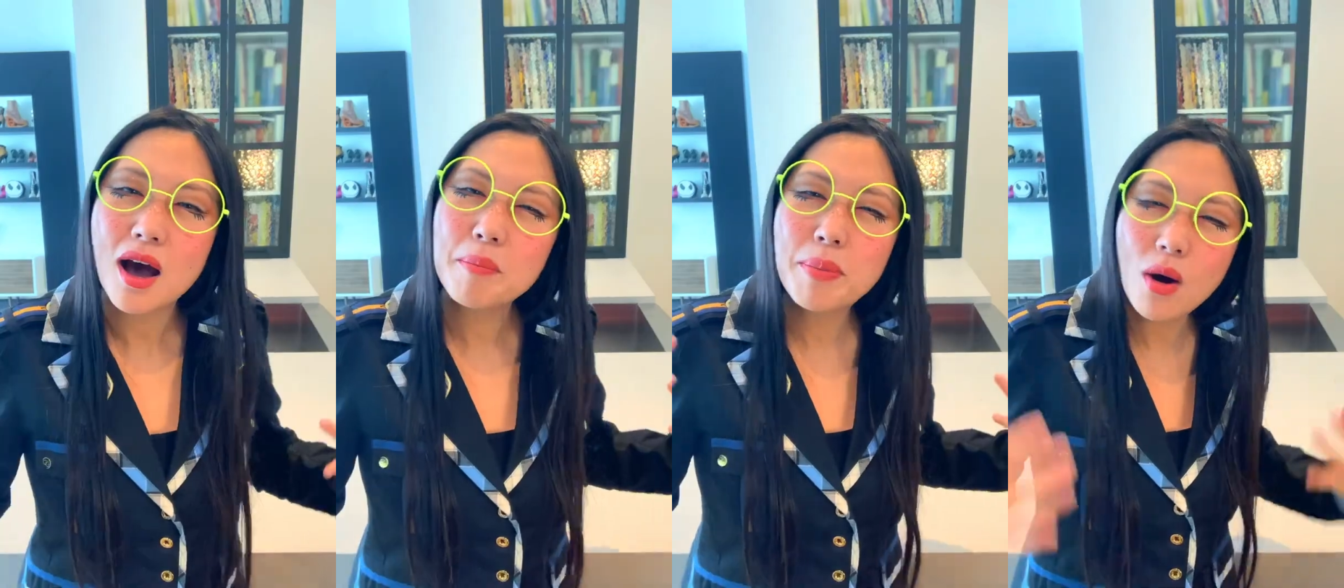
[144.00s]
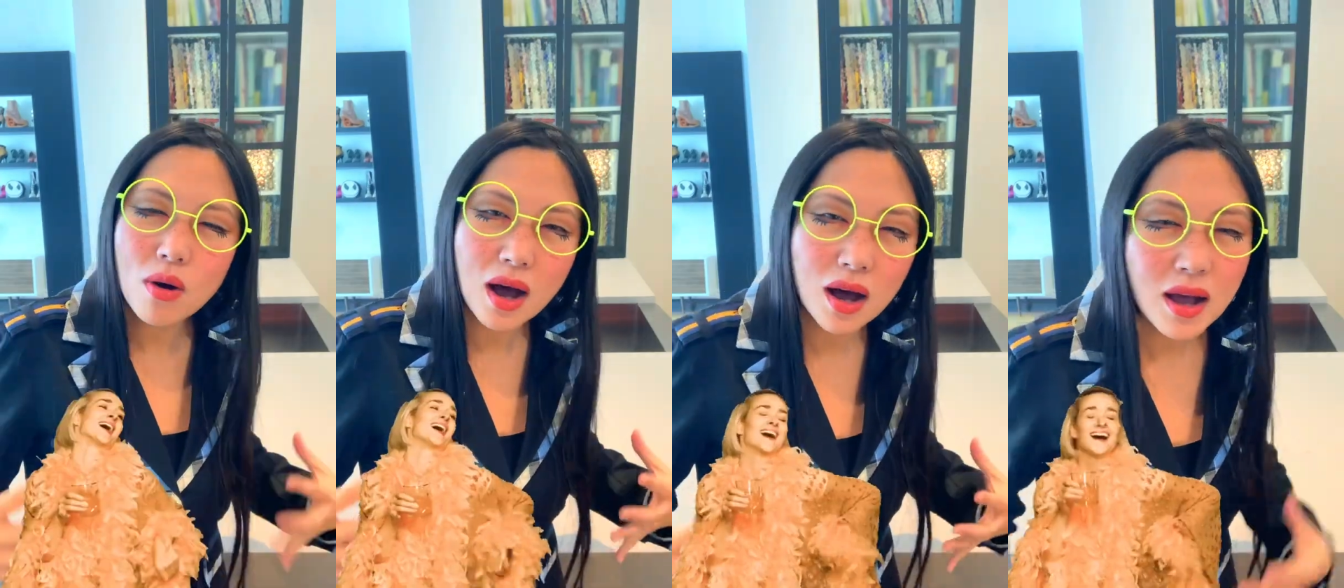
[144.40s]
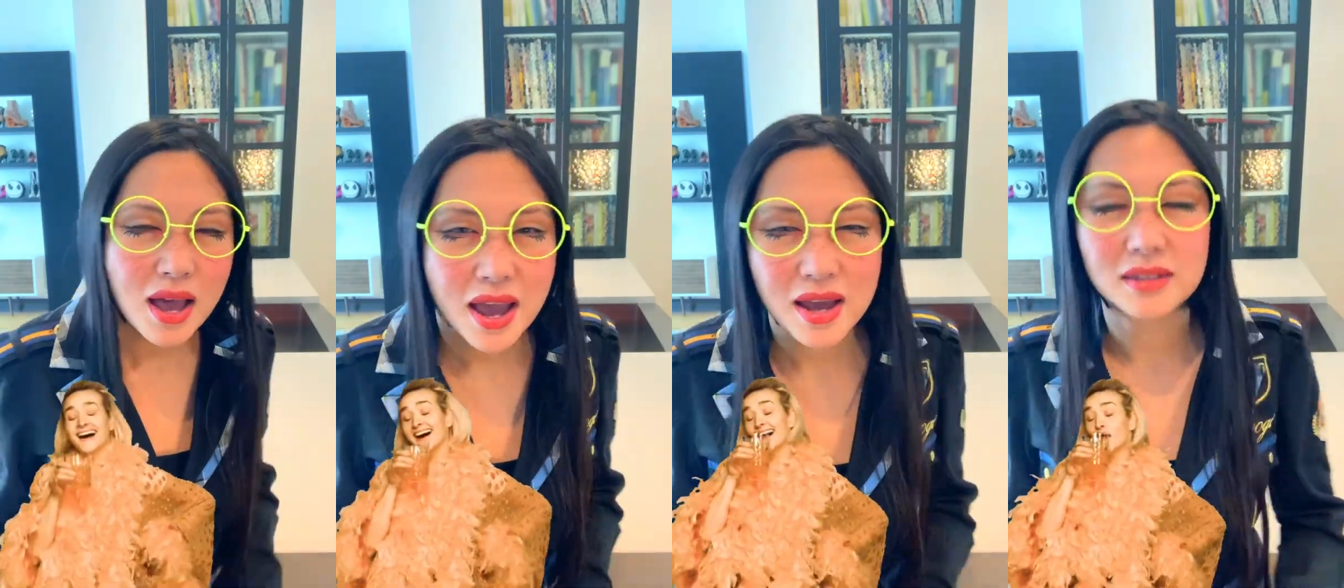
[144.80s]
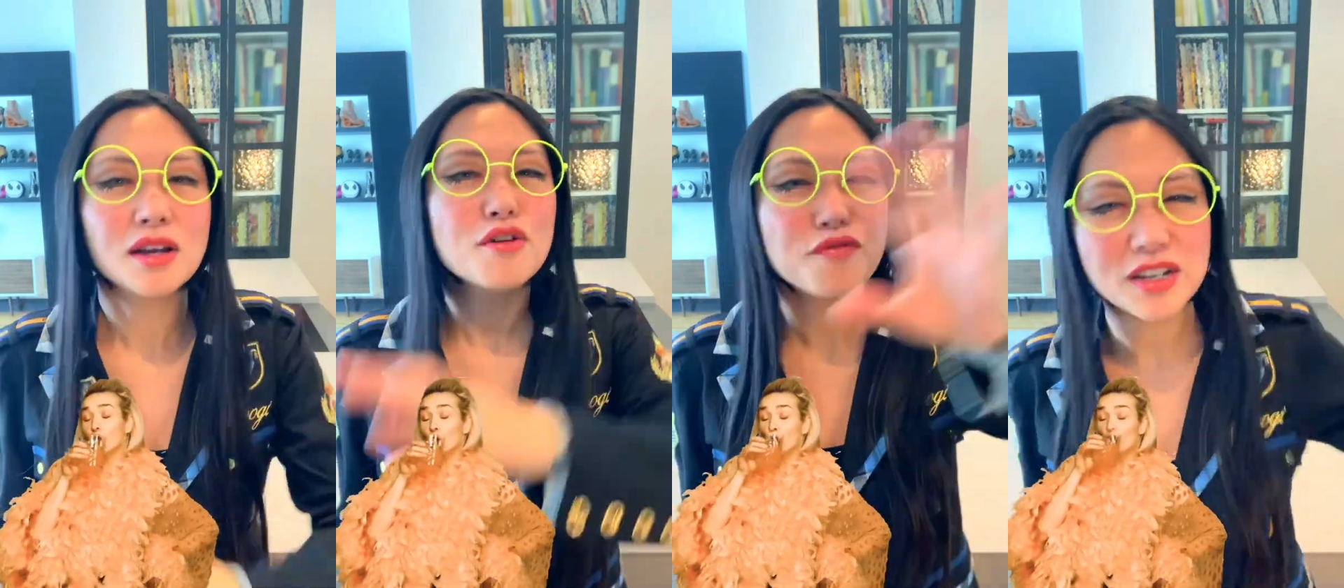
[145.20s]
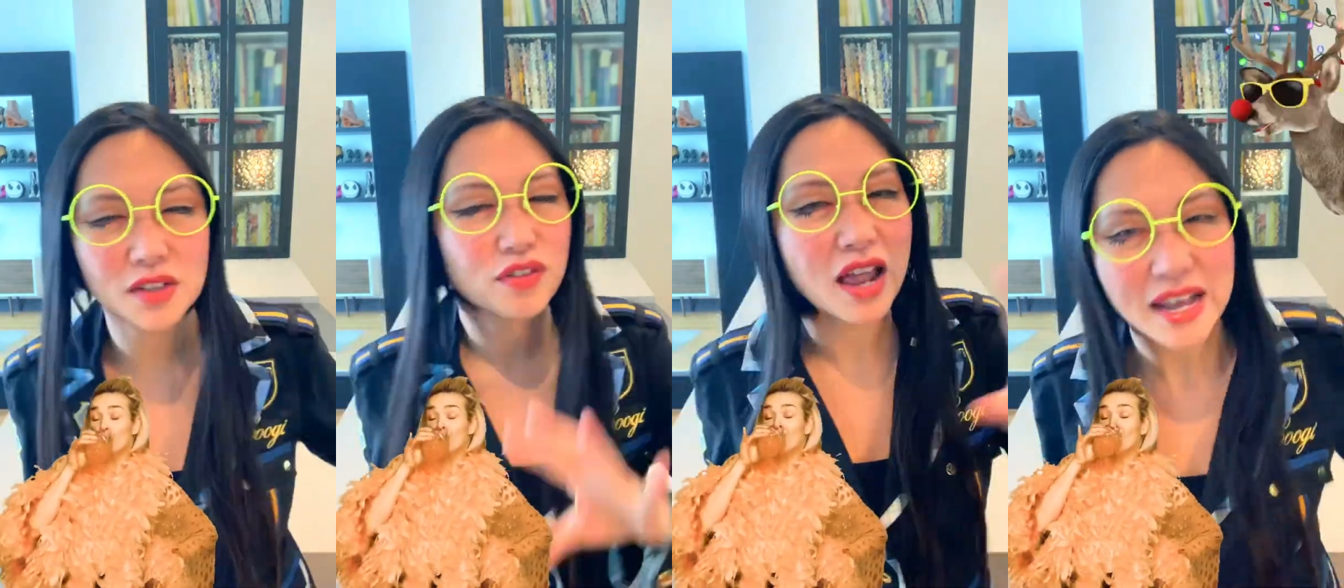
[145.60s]
a boa and festive
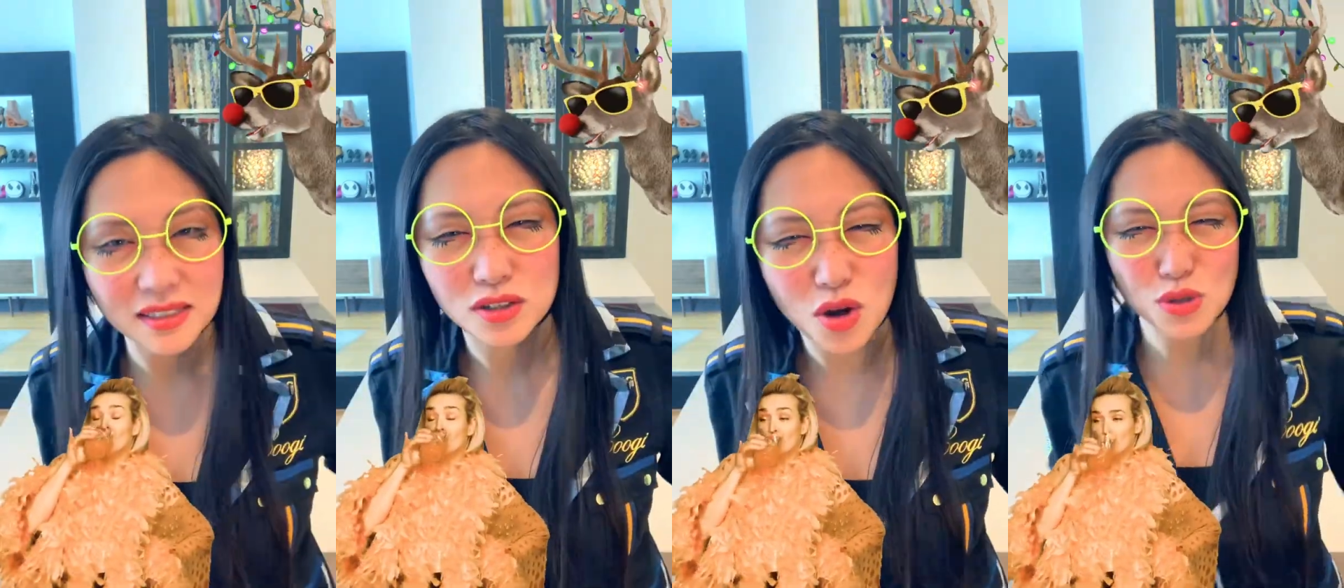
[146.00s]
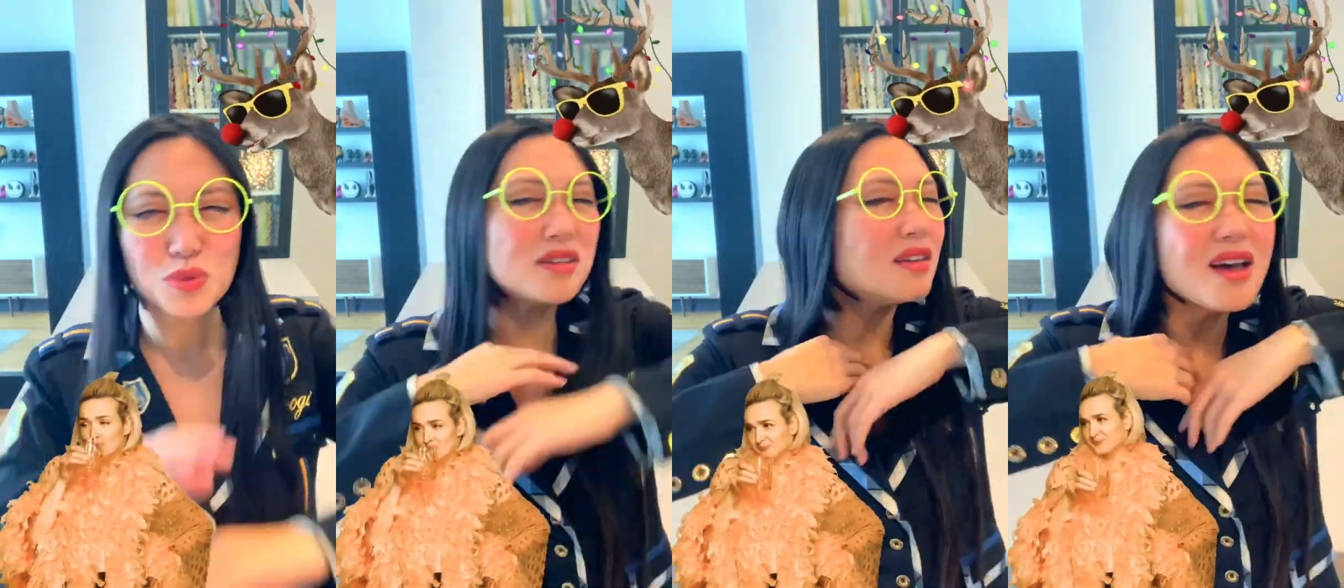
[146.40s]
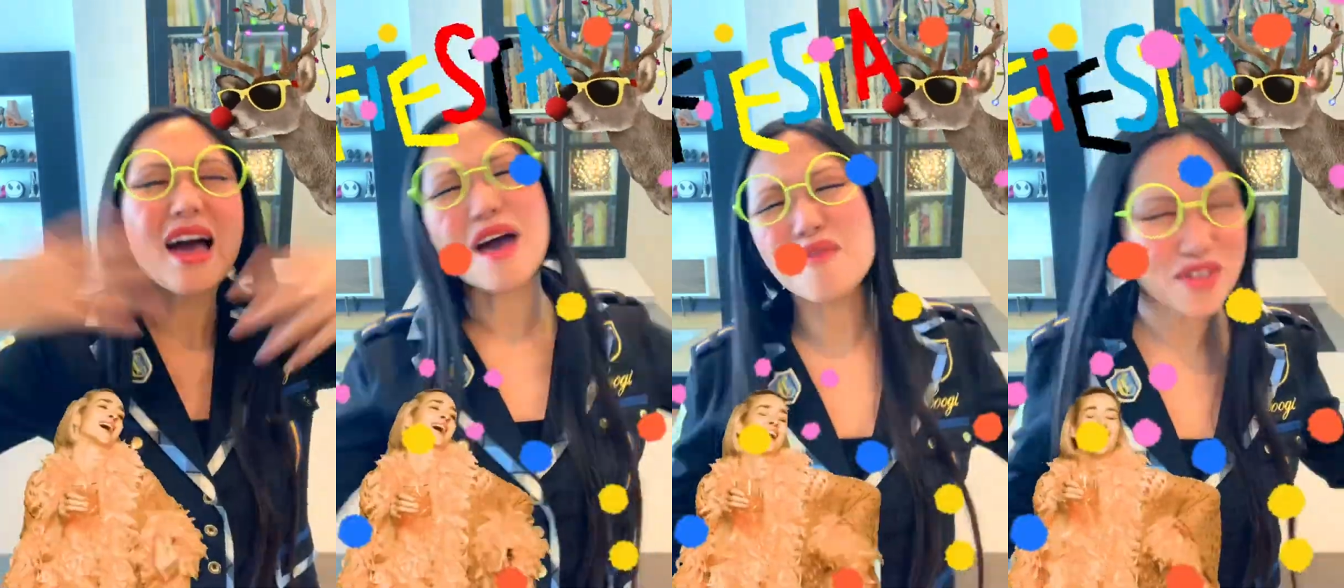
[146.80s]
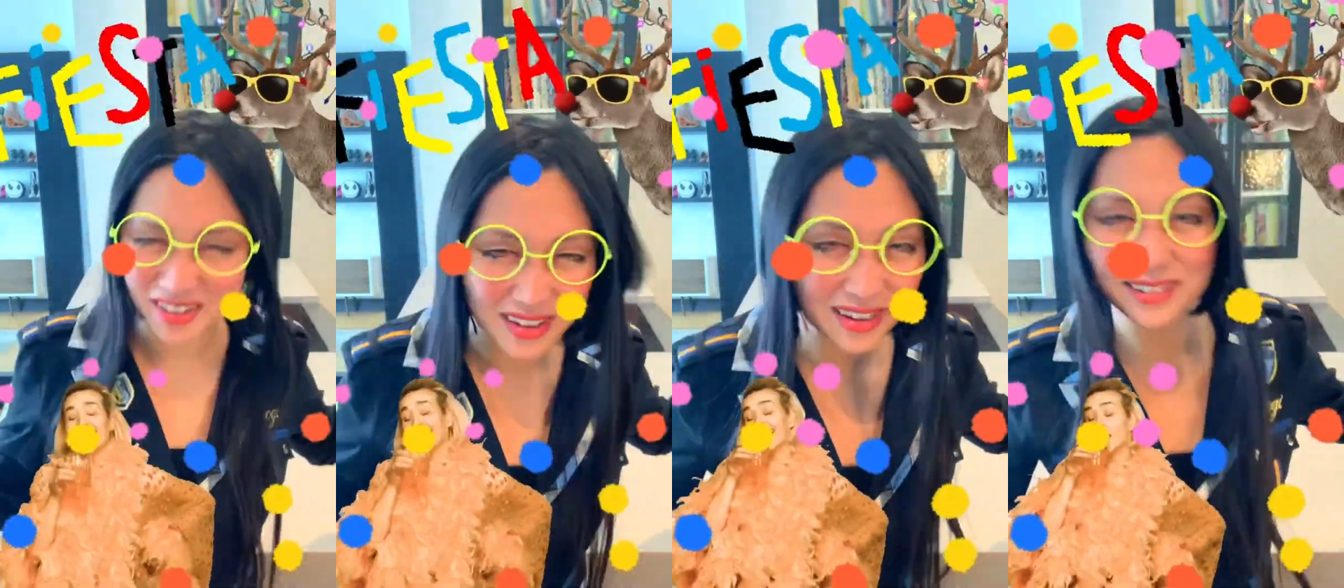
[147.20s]
lights goes with everything.